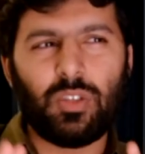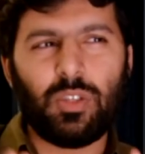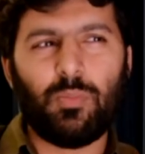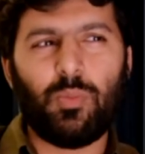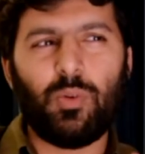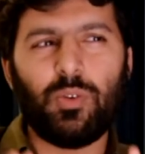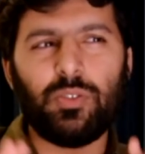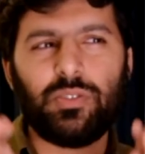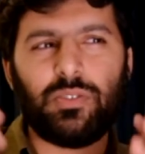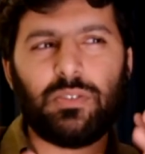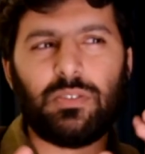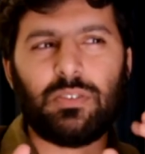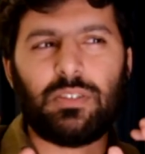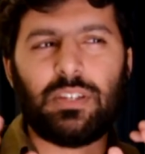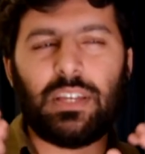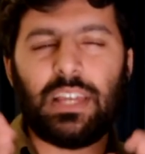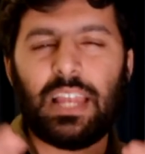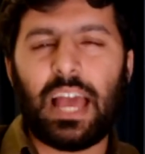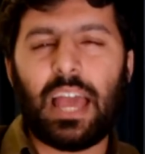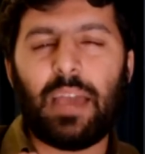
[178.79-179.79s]
the most
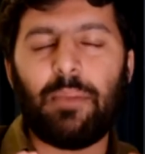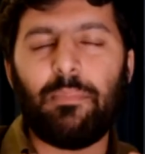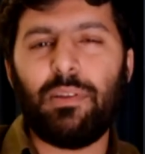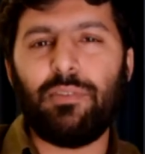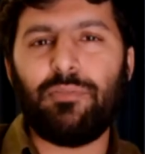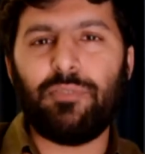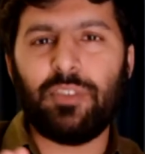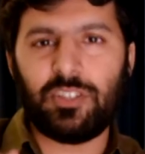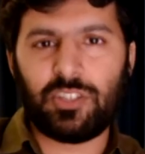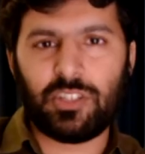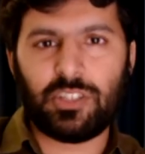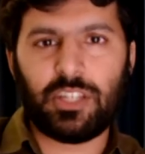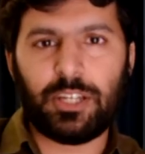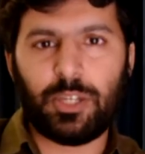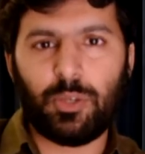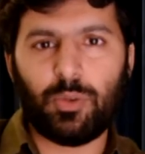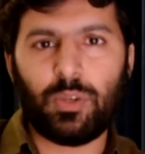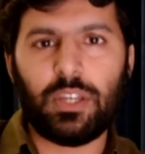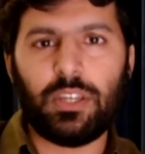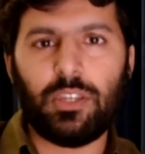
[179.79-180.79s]
reliable feature
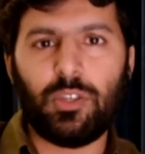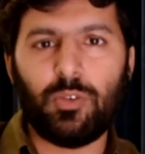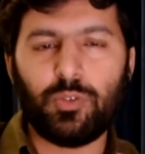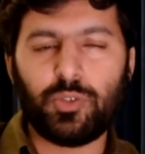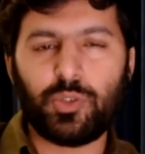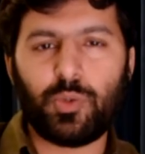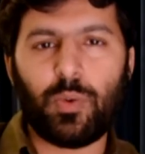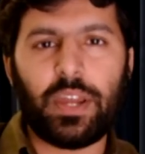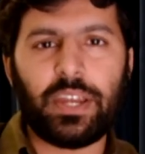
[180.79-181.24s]
that you can use to